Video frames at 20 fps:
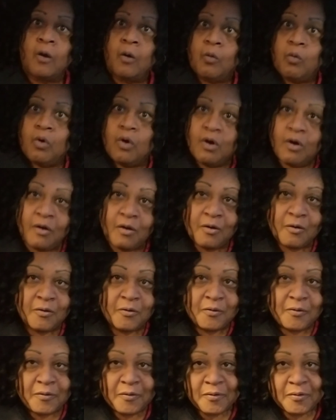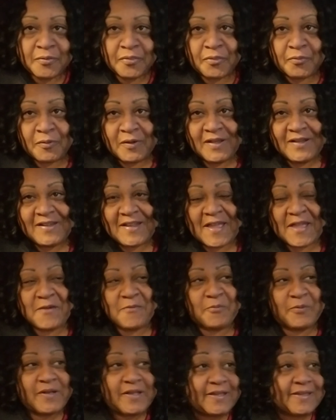Woo! Three day
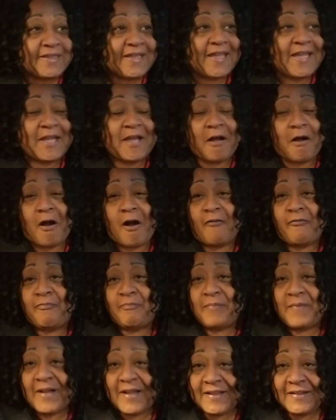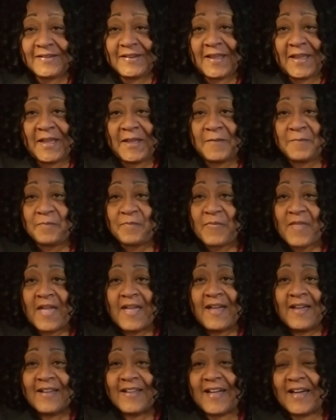weekend off Monday.
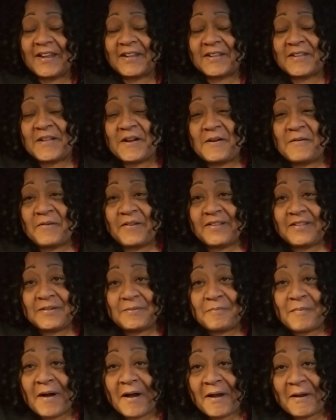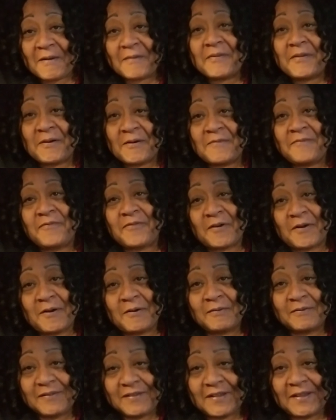Gotta go in tomorrow though for
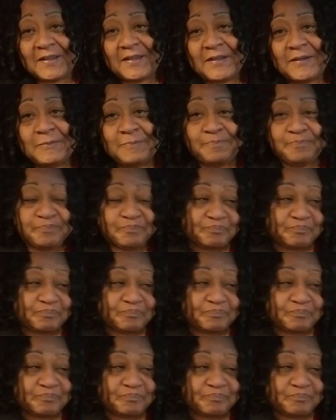OT.